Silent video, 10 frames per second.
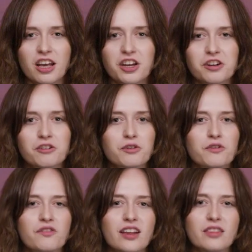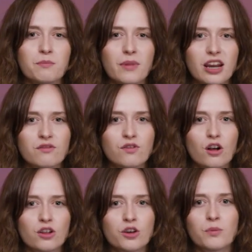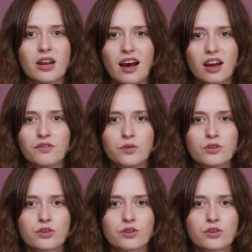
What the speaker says: Here you'll find the main volume and headphones